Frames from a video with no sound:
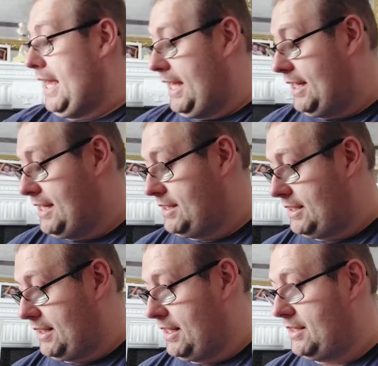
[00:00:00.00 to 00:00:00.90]

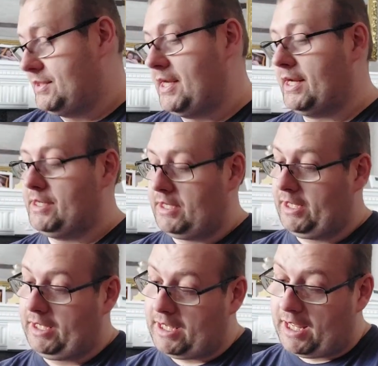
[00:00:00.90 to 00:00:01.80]
and
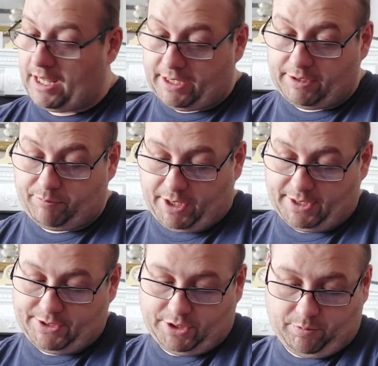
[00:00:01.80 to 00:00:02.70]
secondly, I
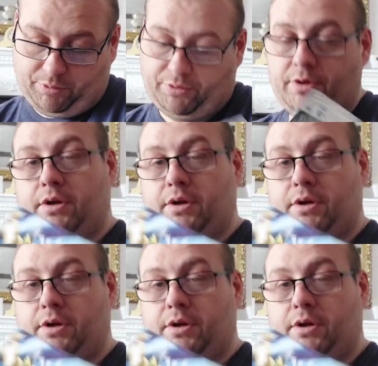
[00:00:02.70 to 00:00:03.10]
picked up